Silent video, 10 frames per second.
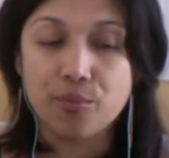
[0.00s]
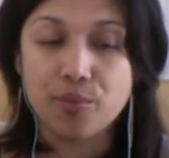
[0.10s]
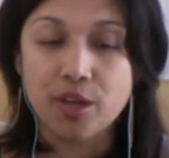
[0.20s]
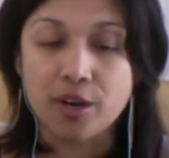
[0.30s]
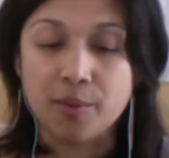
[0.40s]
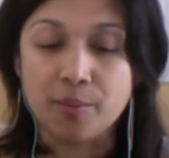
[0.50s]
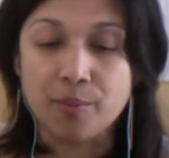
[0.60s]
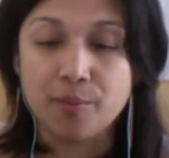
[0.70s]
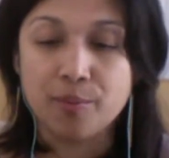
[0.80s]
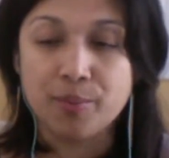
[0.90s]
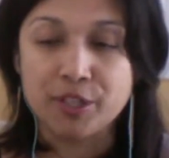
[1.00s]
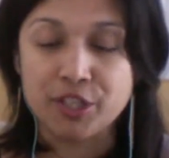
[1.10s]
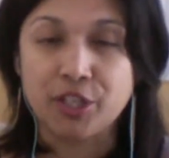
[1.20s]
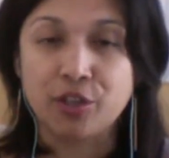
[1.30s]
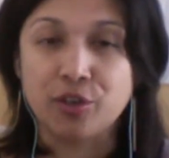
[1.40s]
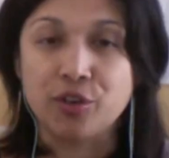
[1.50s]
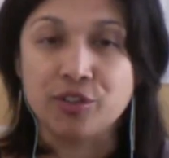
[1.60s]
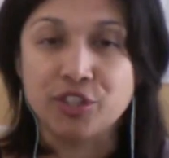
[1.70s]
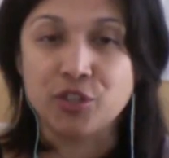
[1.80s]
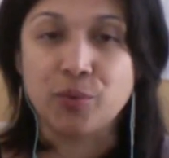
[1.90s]
in a particular
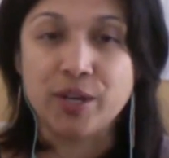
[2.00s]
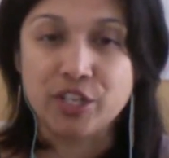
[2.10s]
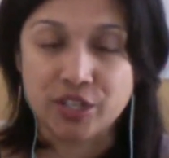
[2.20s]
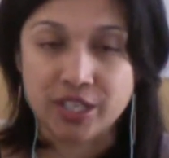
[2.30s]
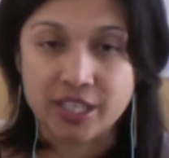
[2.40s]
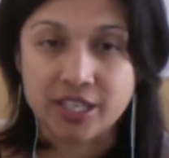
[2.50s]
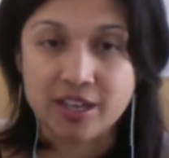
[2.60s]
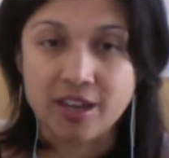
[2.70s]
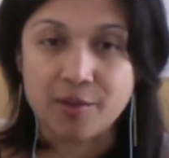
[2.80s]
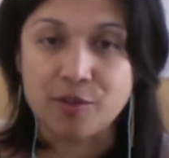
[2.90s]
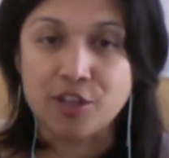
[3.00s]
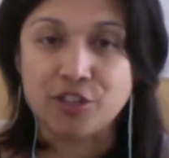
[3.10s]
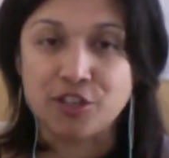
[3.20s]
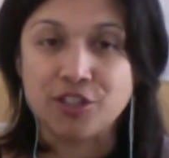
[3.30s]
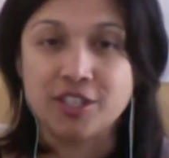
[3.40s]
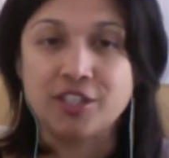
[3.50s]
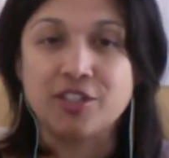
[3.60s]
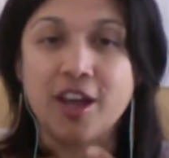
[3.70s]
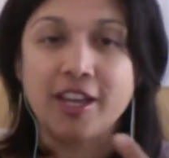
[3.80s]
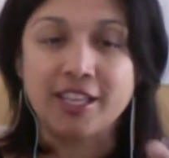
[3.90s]
situation,
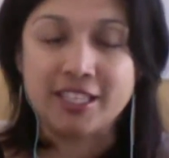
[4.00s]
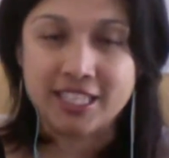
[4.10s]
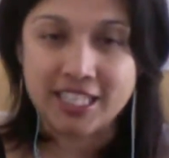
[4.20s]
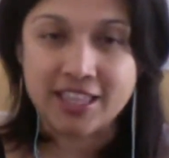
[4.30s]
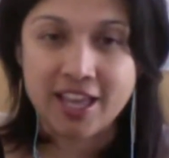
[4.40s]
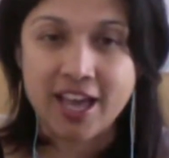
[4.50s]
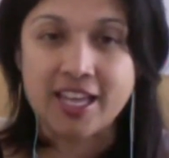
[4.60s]
I can see that